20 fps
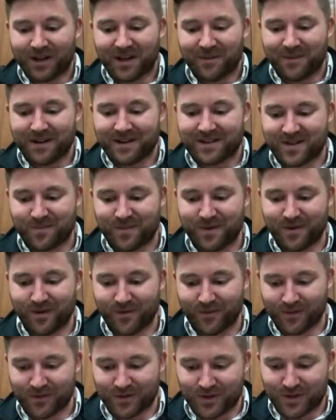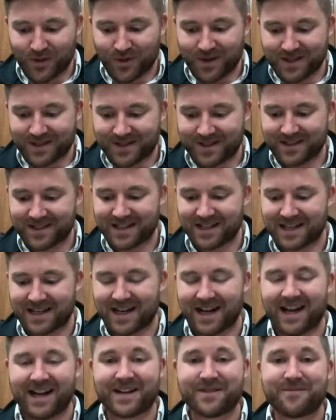and my spirit rejoices in
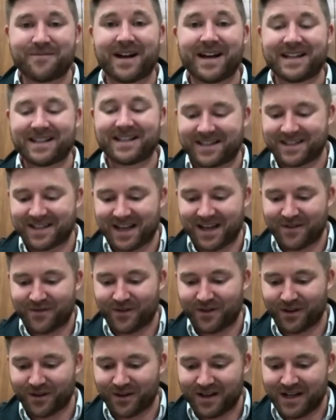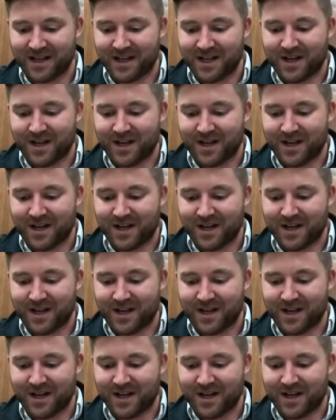God, my Savior,